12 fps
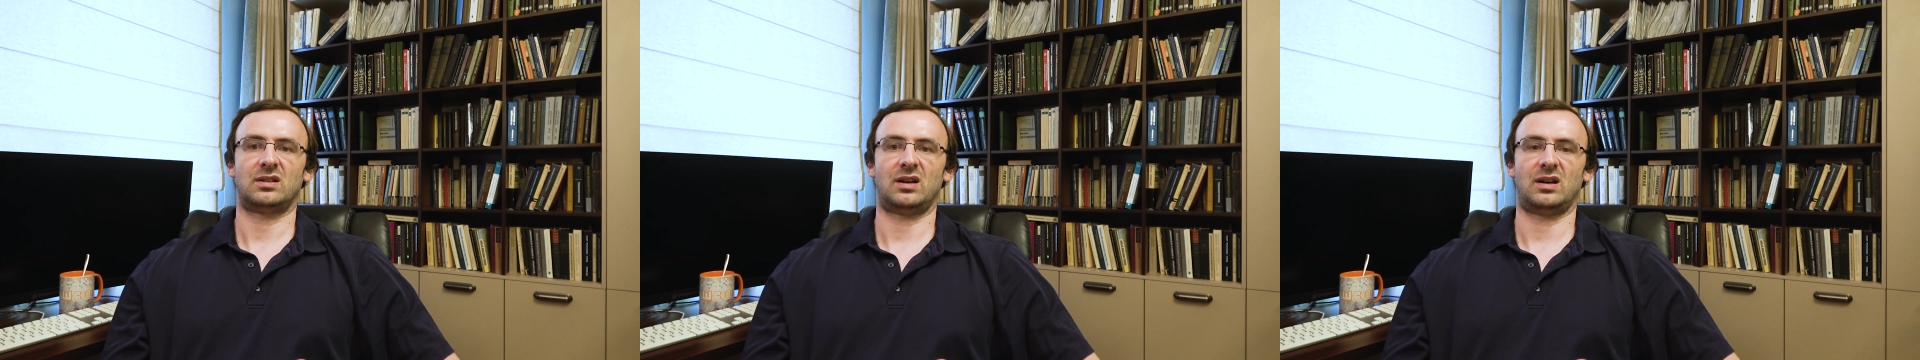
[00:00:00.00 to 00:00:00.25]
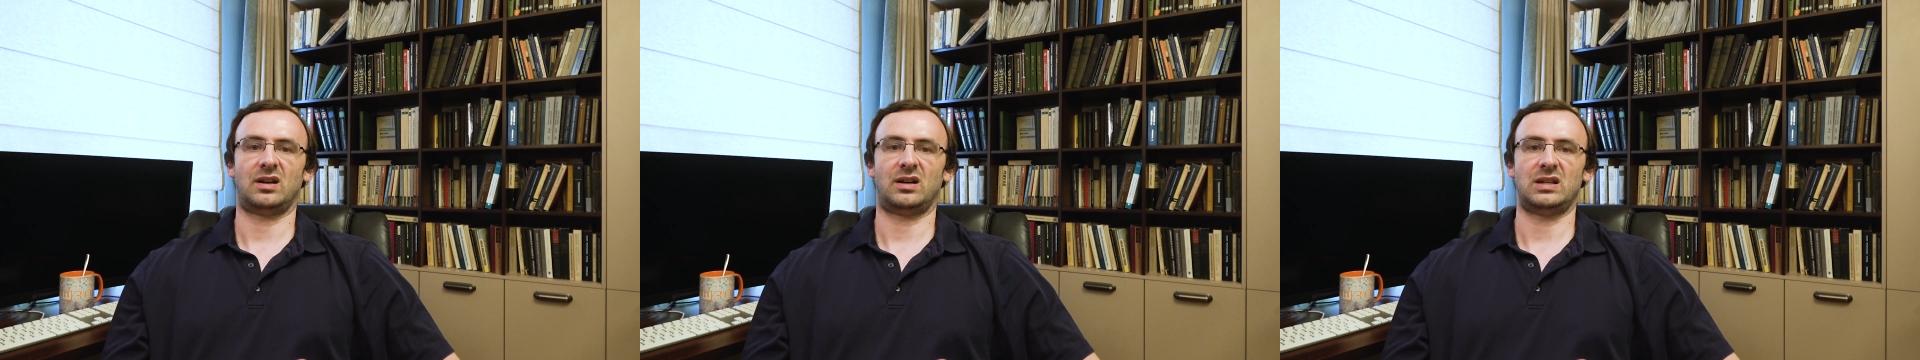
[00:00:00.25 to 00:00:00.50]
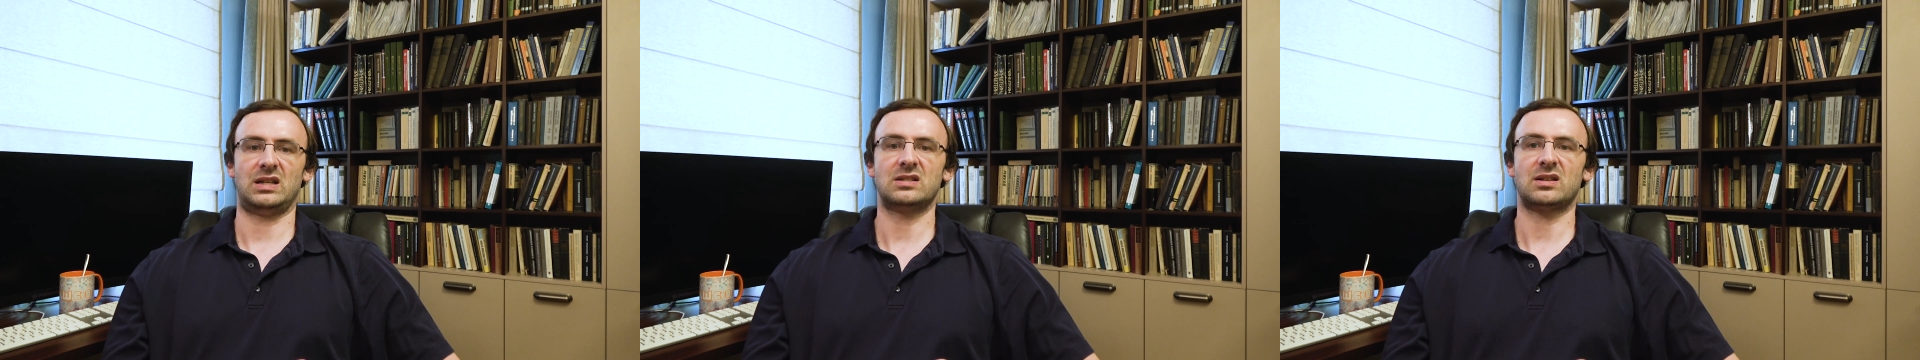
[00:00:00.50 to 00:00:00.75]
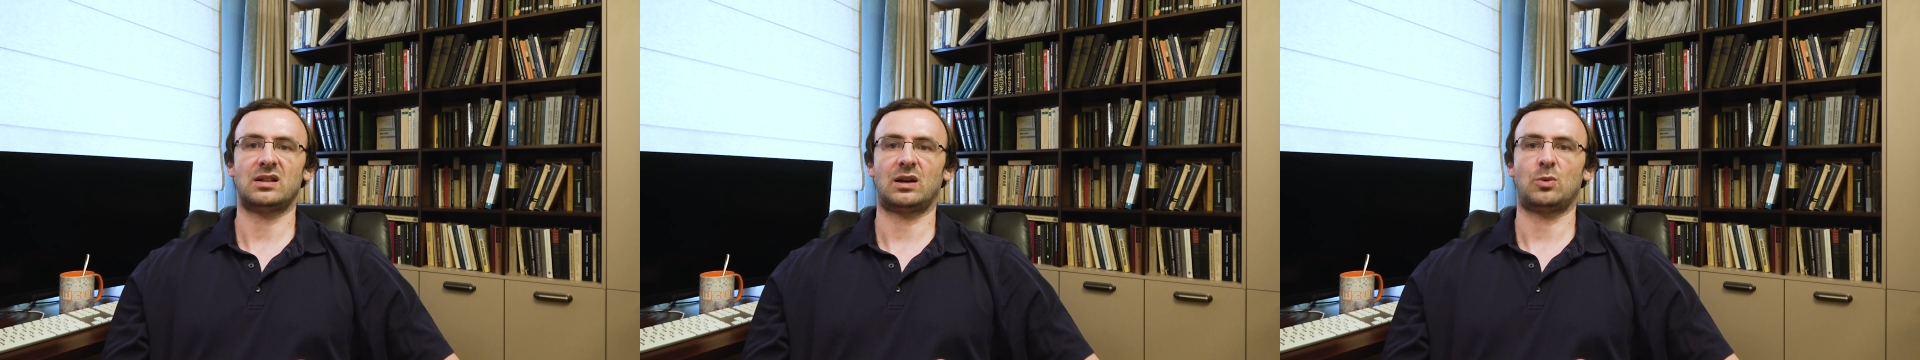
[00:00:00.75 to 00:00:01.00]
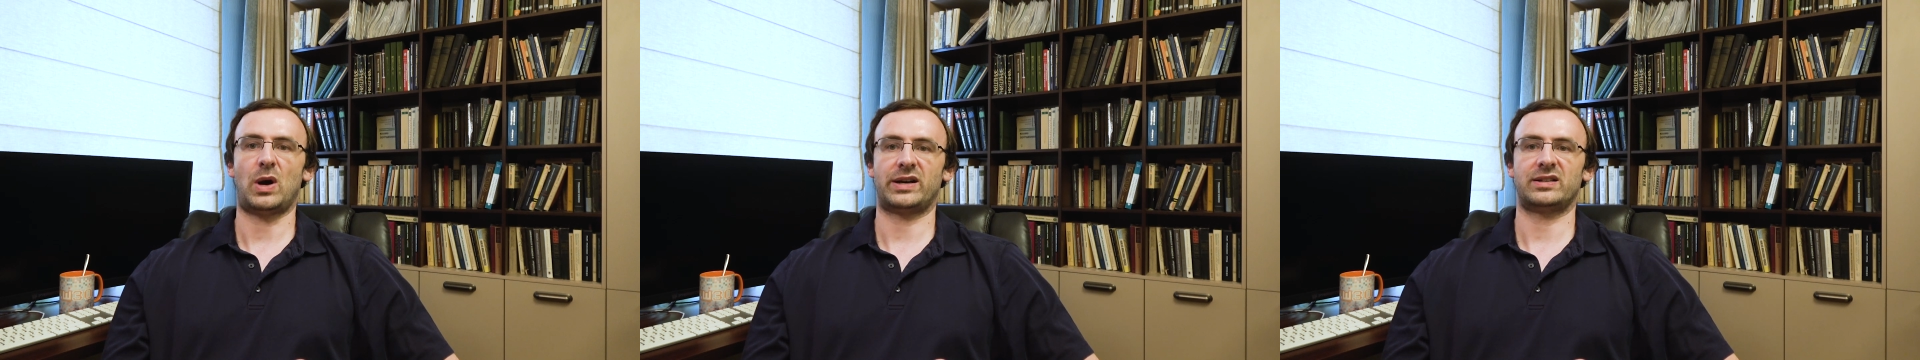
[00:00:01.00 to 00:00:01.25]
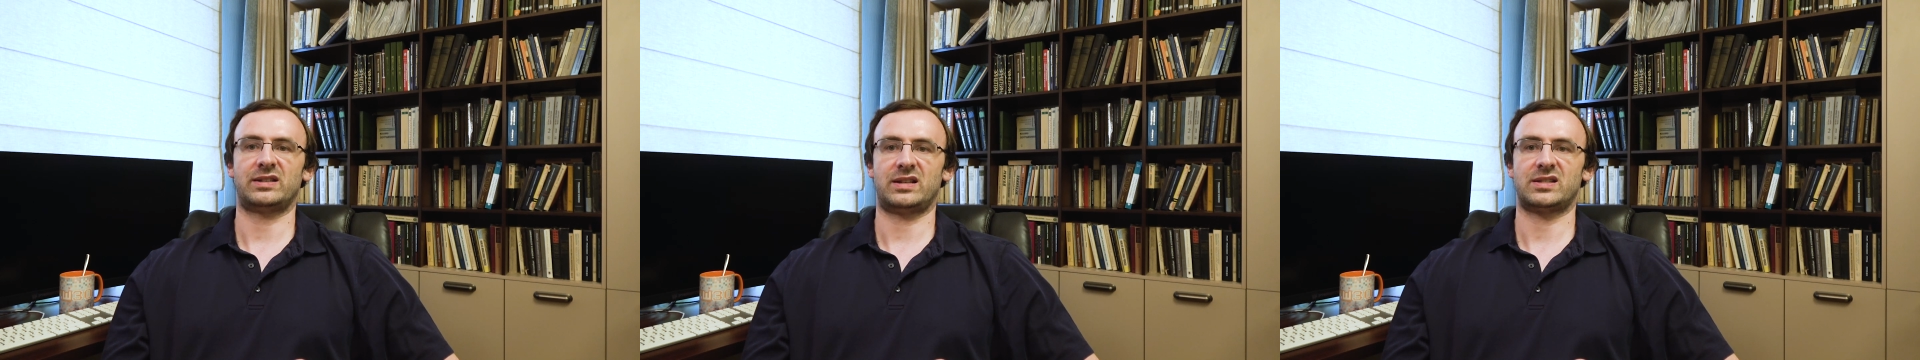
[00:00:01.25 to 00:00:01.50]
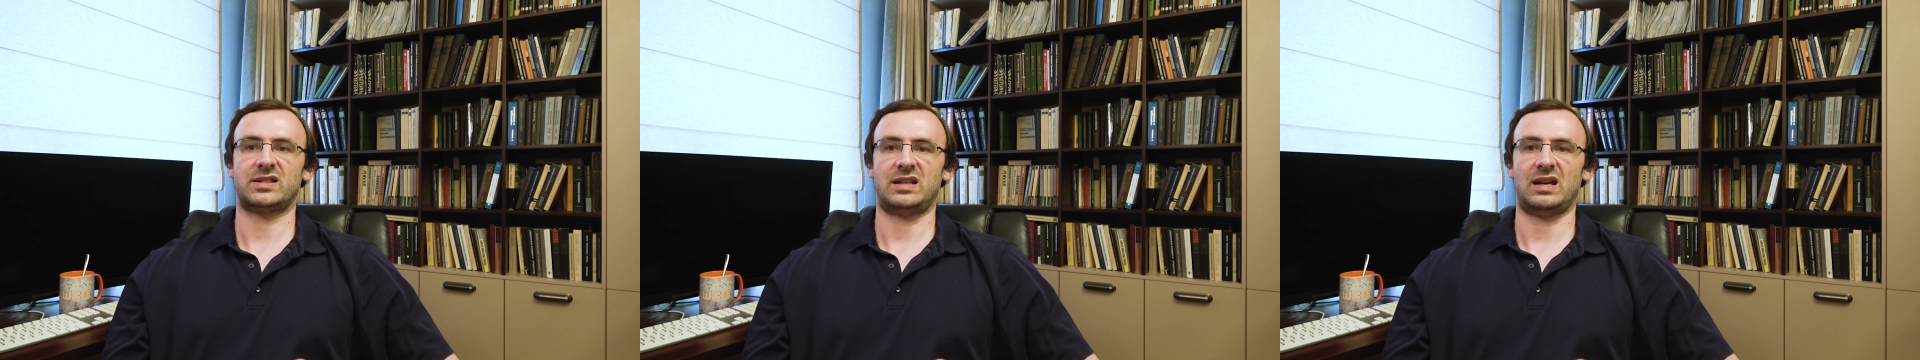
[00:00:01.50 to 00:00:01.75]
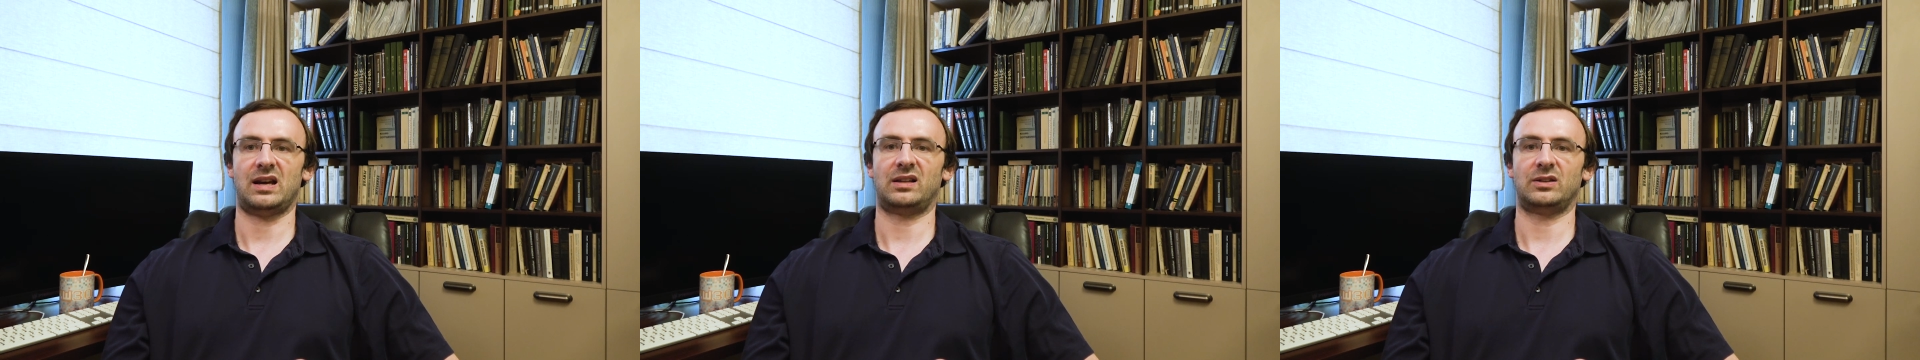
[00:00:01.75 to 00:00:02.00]
Intel acquired an
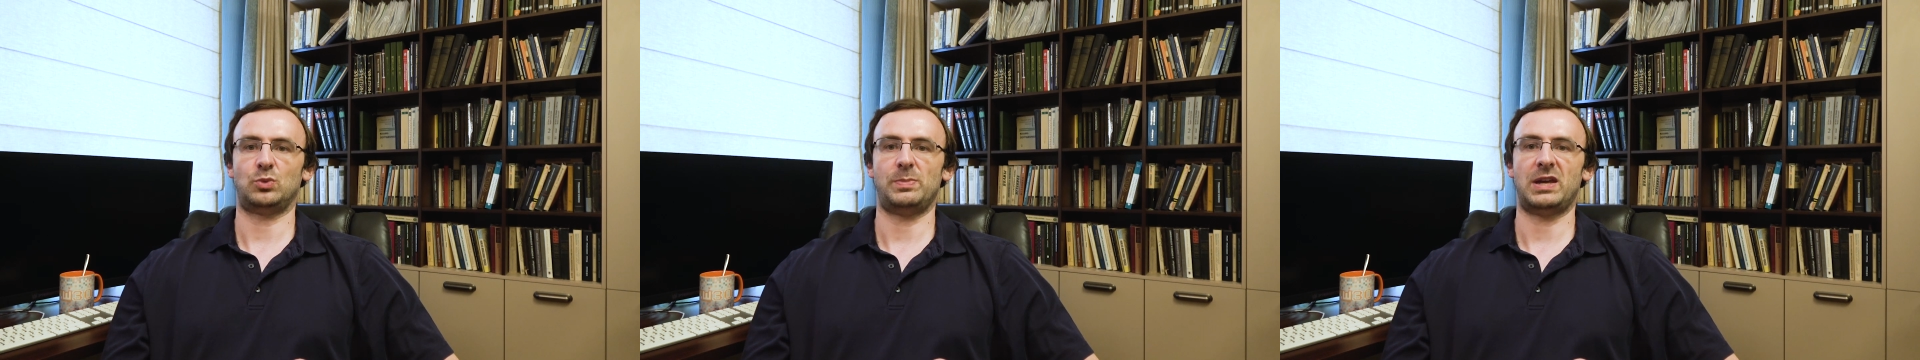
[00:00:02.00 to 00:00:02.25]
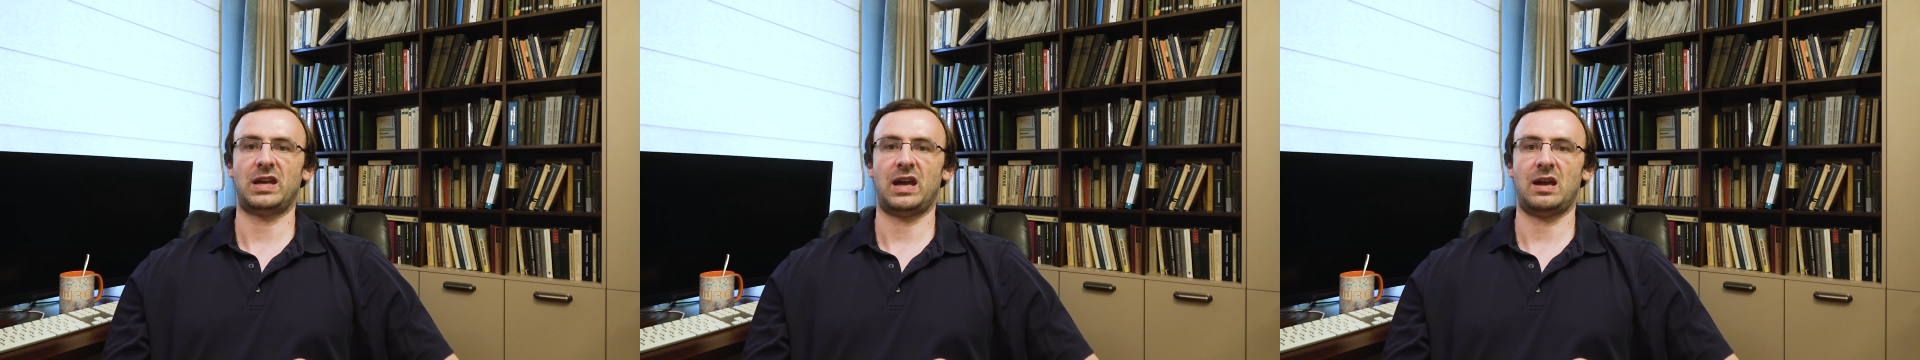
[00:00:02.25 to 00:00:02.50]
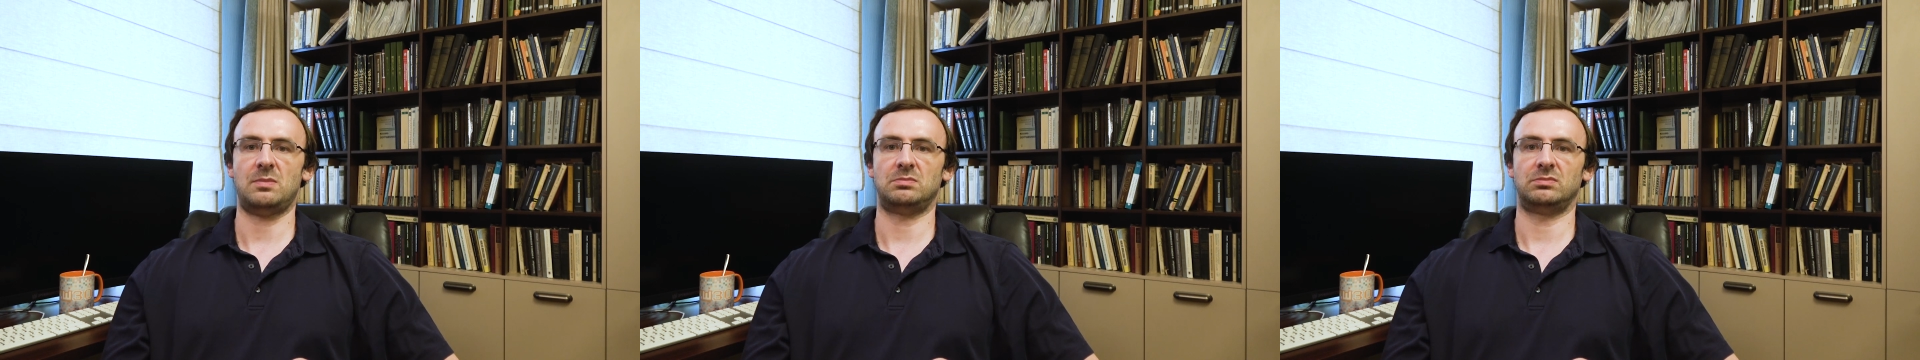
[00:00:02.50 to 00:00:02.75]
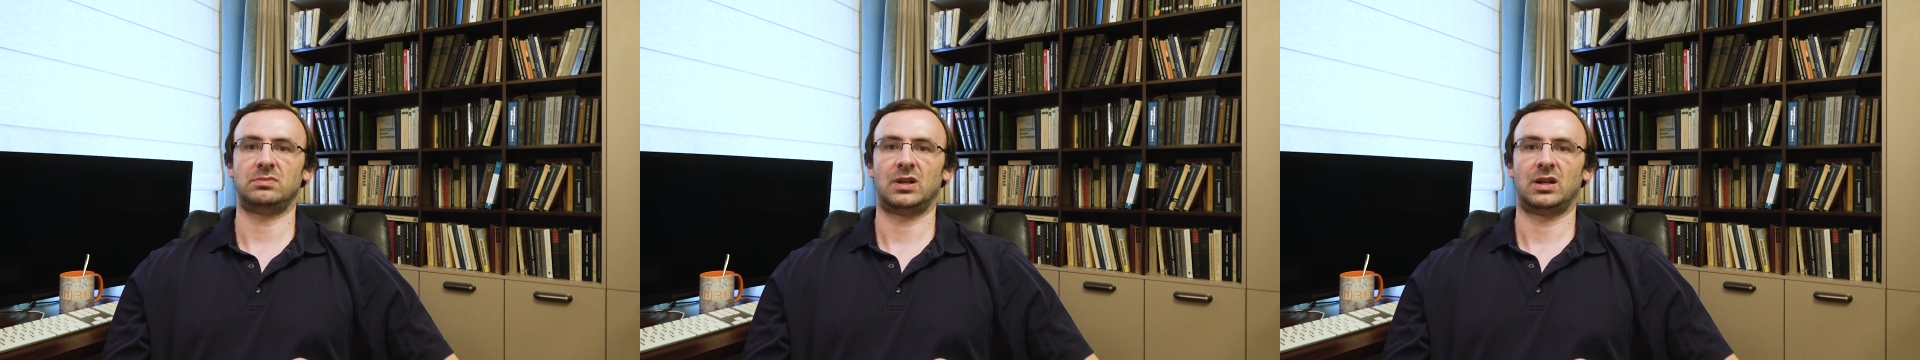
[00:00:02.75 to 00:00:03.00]
STL and we became